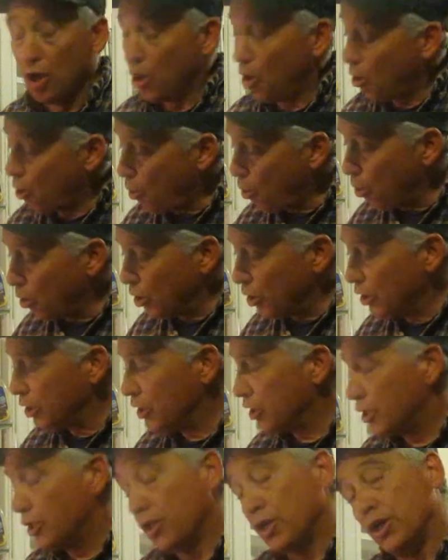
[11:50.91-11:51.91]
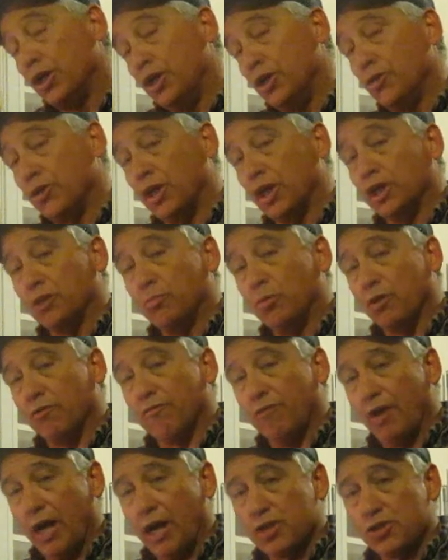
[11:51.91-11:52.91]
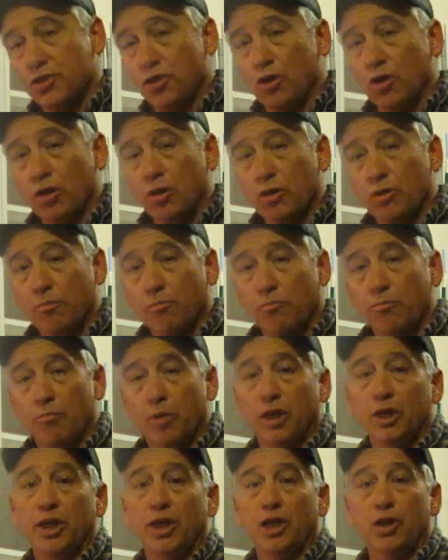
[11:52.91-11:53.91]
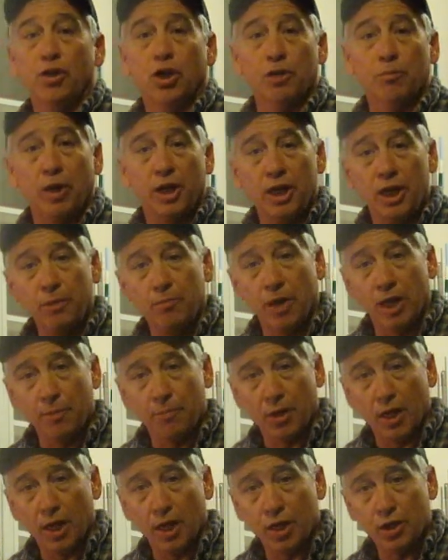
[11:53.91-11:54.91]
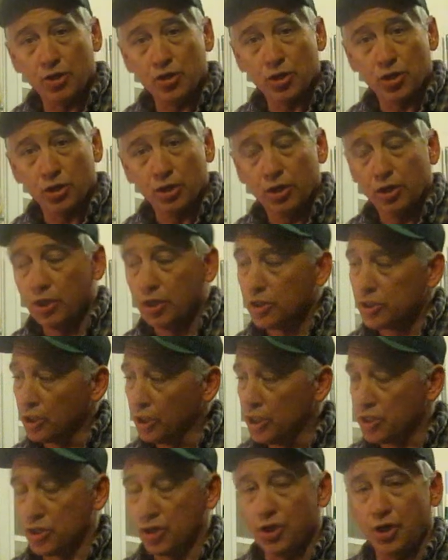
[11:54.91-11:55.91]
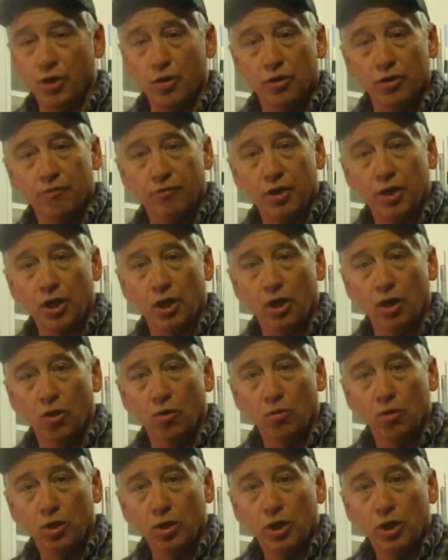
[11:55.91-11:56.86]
Or you can get the book faster by linking onto my eBay page. It's listed here in the video.